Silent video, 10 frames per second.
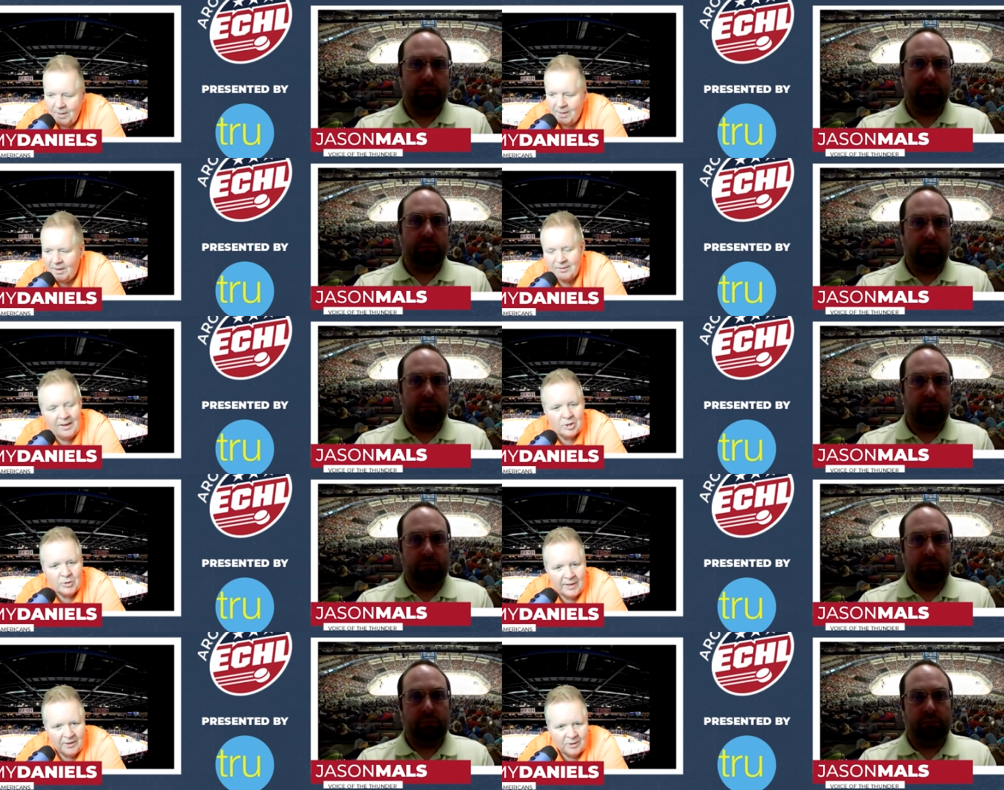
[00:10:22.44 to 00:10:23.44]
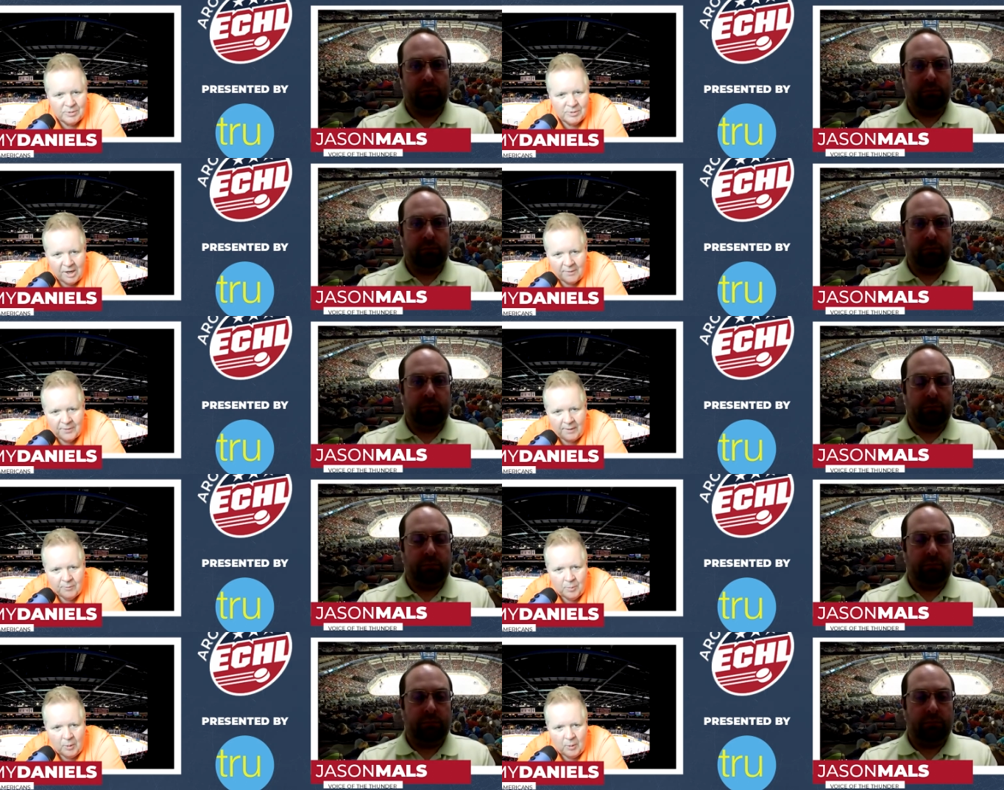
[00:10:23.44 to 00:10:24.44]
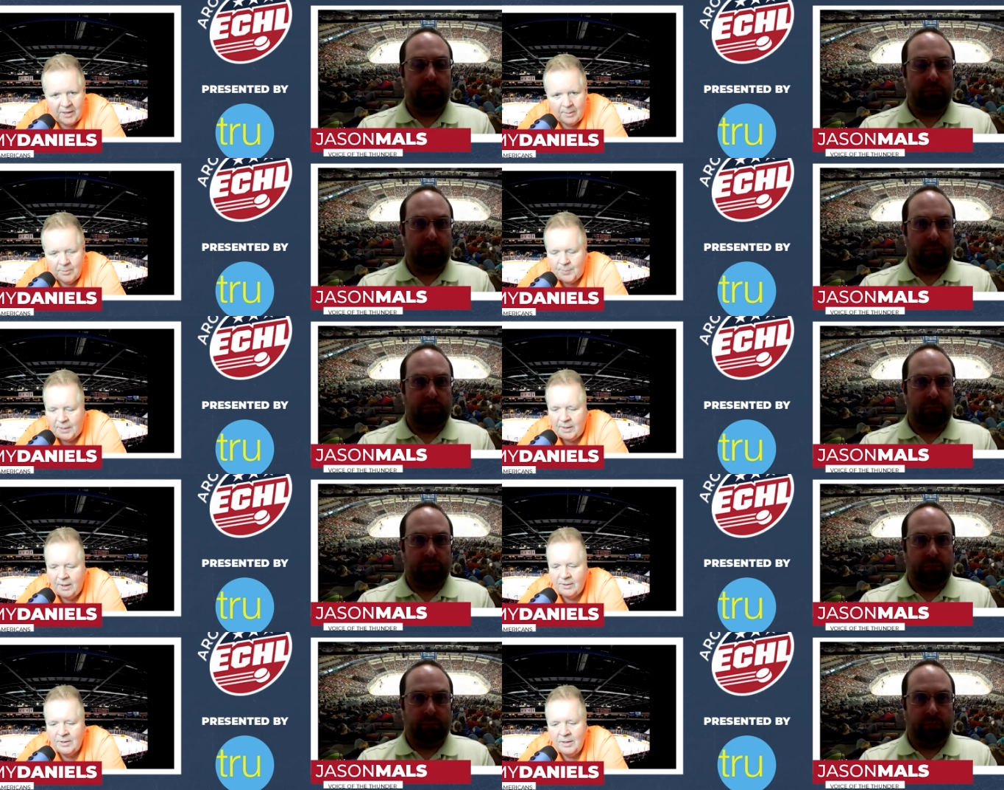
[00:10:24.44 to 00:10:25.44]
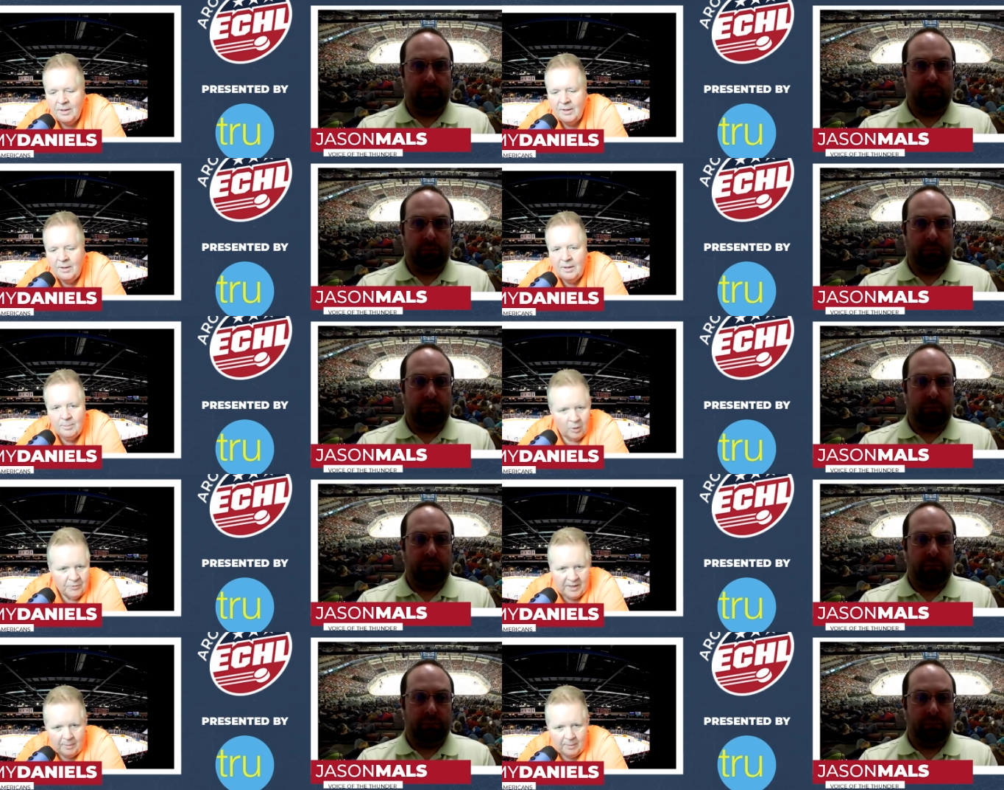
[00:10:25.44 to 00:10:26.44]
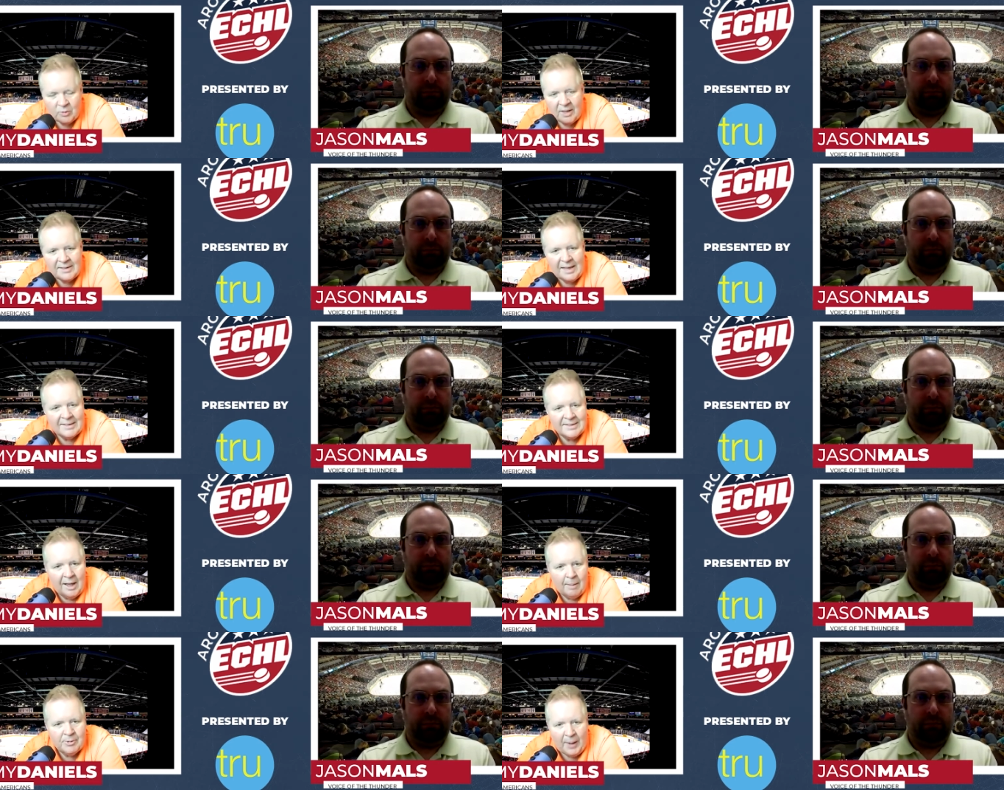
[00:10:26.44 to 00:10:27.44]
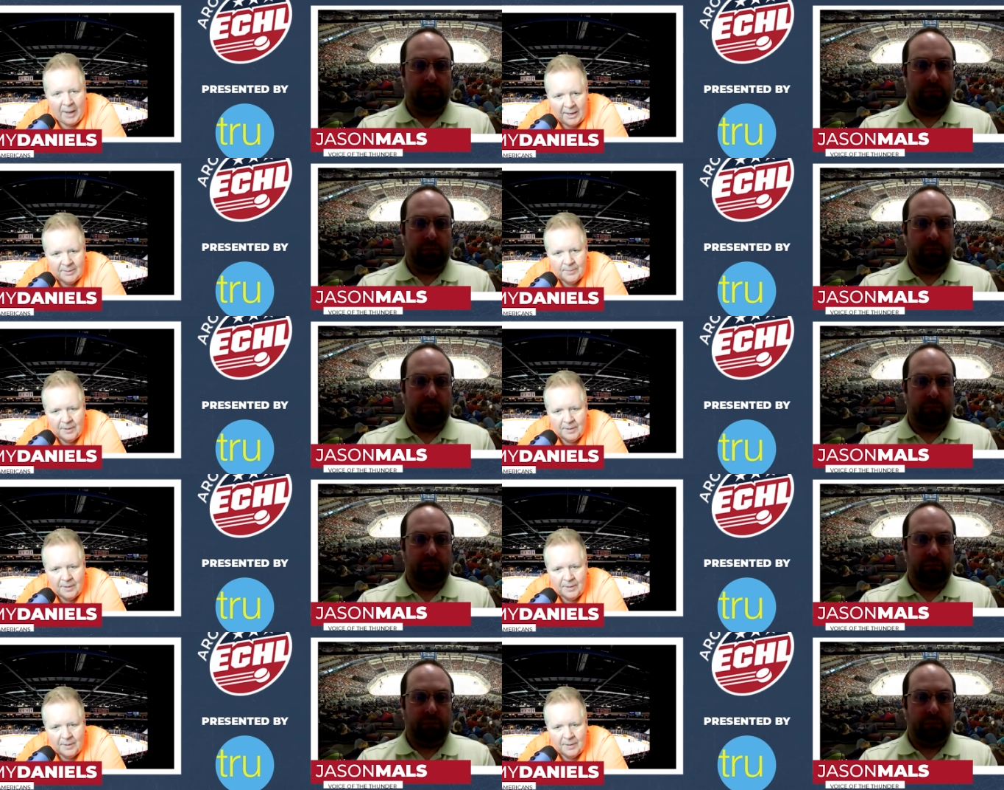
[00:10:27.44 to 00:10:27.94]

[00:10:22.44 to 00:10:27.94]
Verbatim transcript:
Speaker 1: it essentially is a playoff game for both teams because both teams would like that top spot.